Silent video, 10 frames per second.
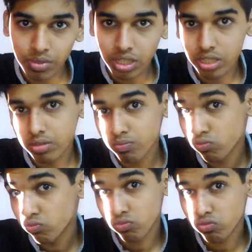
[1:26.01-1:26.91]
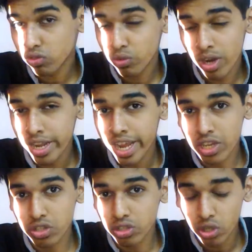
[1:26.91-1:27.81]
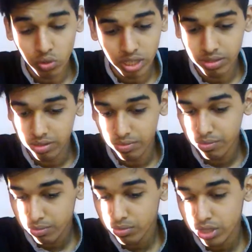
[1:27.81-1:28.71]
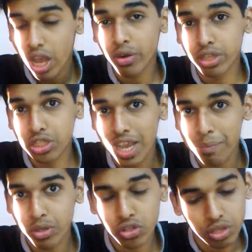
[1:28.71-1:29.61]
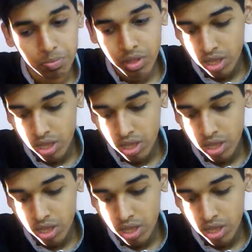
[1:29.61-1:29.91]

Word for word: in the relegation zone and down in the championship.